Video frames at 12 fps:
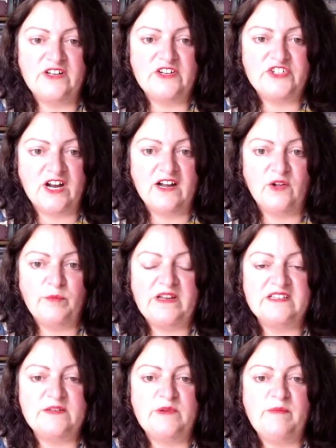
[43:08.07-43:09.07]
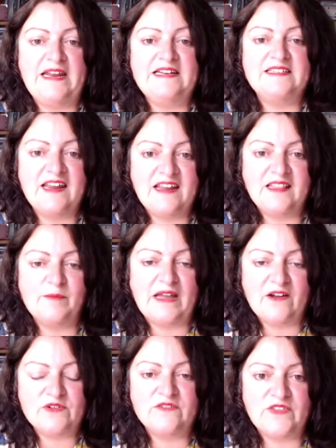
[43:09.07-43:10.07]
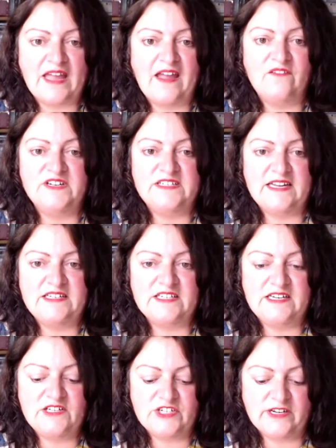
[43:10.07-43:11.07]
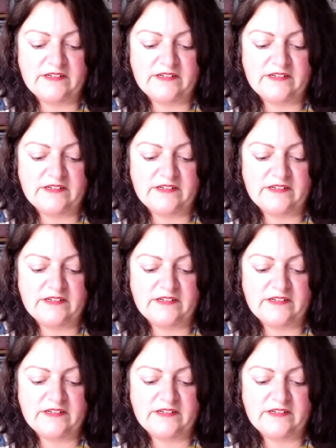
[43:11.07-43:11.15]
child because it would mean taking them out of their everyday teaching.